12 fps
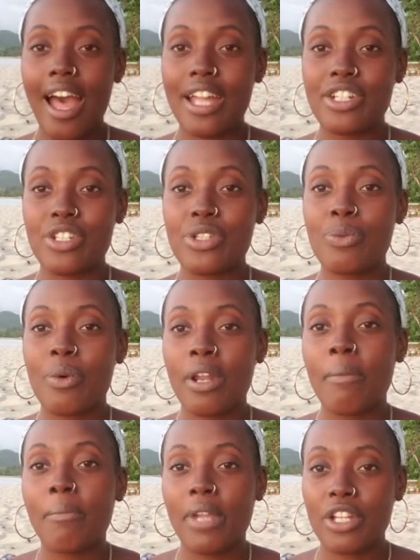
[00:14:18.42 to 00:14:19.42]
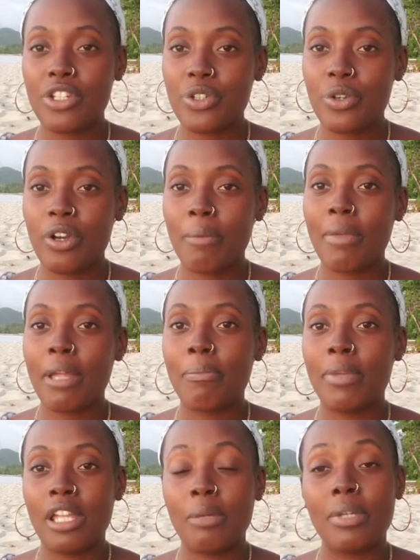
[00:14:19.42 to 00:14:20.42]
I just want to make sure my
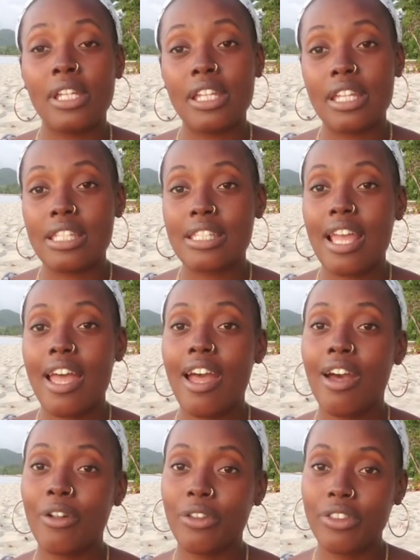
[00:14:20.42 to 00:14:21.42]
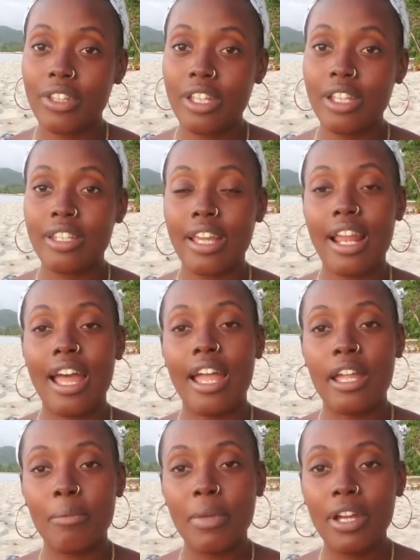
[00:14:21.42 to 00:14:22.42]
baby is healthy, that
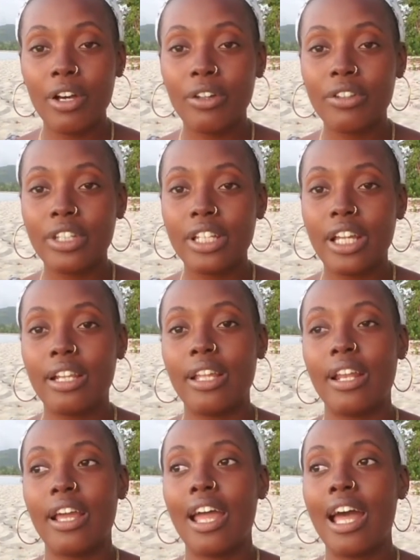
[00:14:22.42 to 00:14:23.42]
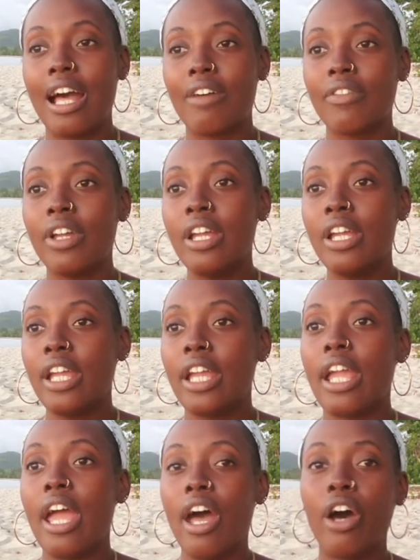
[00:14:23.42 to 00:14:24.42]
I am healthy, and that I have
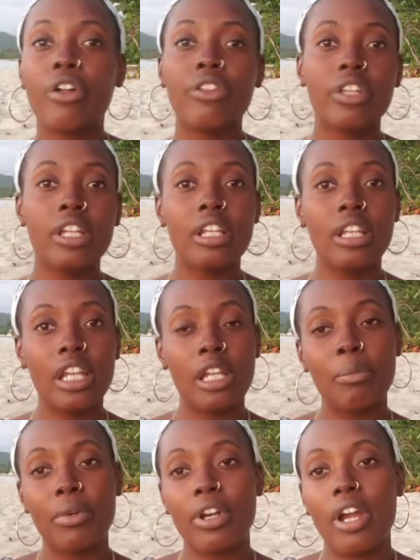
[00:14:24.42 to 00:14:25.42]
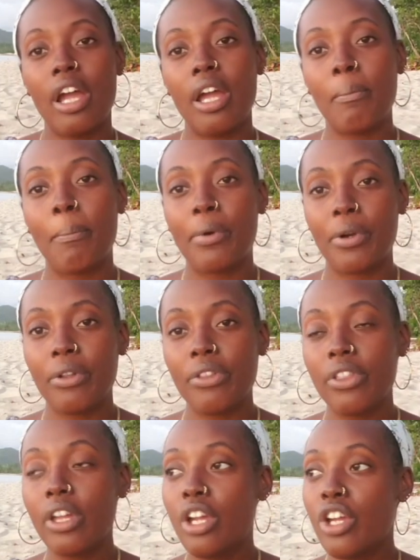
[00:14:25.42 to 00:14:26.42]
a healthy labor and
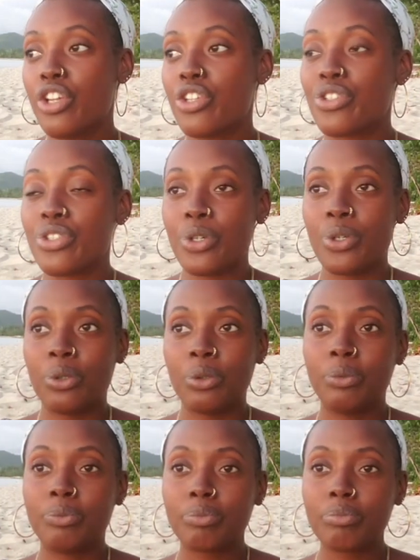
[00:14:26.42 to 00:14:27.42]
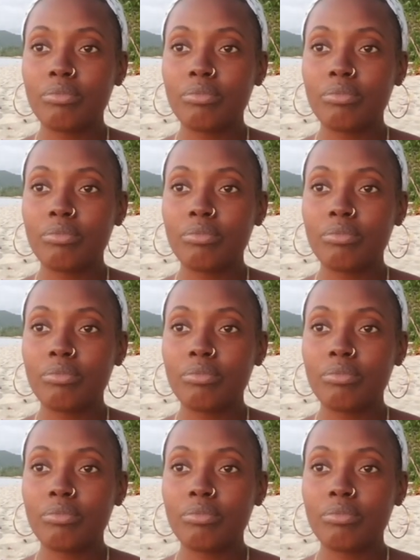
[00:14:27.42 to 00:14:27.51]
birth. So